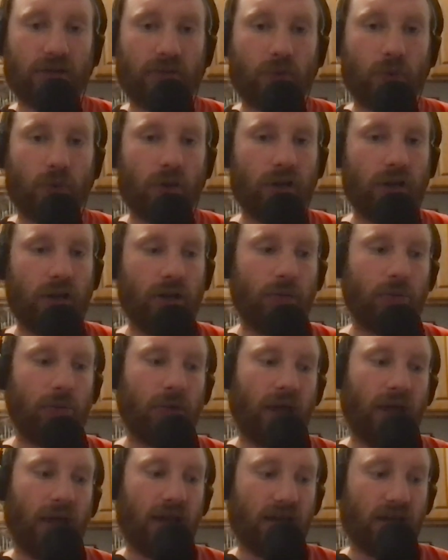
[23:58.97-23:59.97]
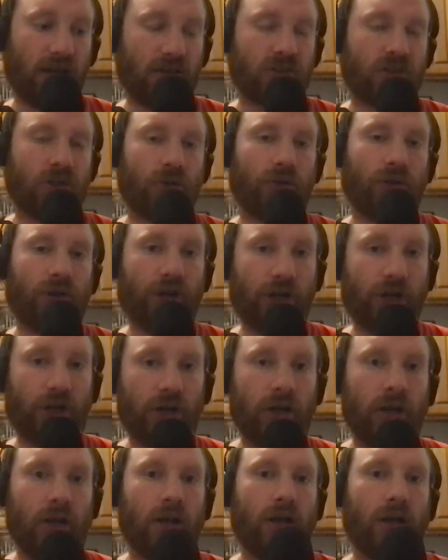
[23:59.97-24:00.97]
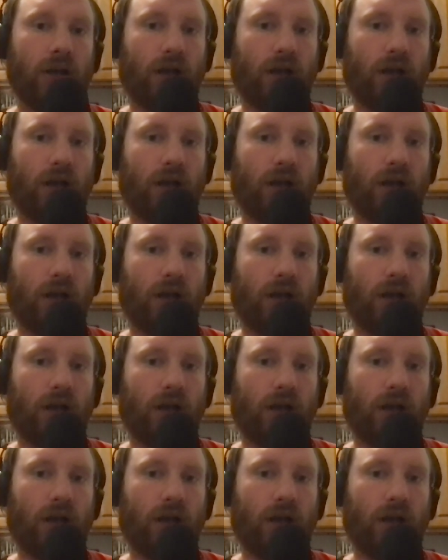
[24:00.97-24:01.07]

for him and his career.